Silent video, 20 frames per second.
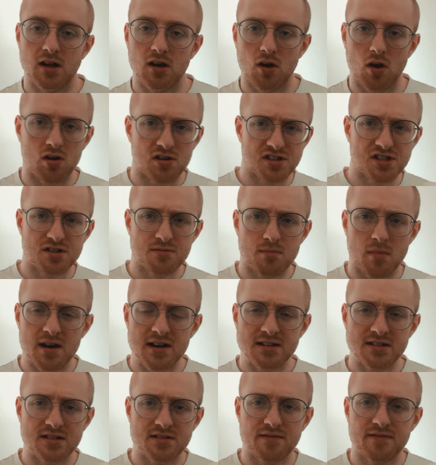Lost
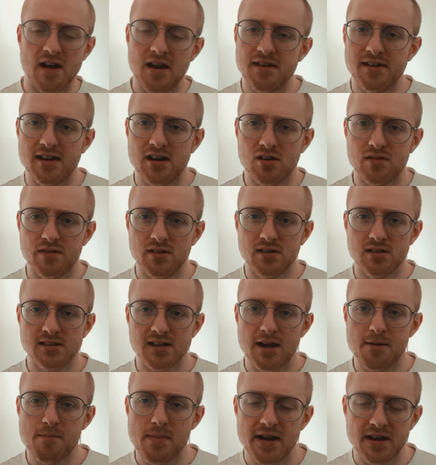Mines of Phandelver
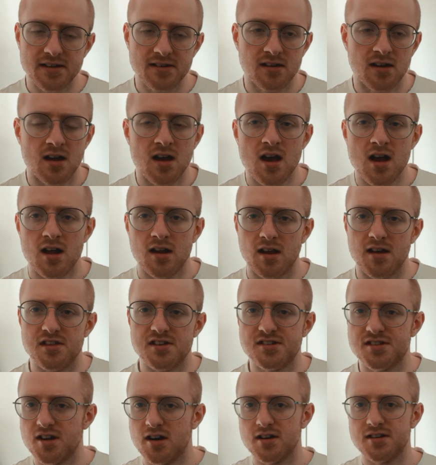campaign, like the
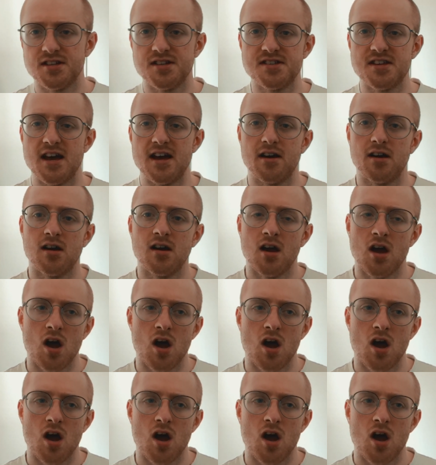starter set.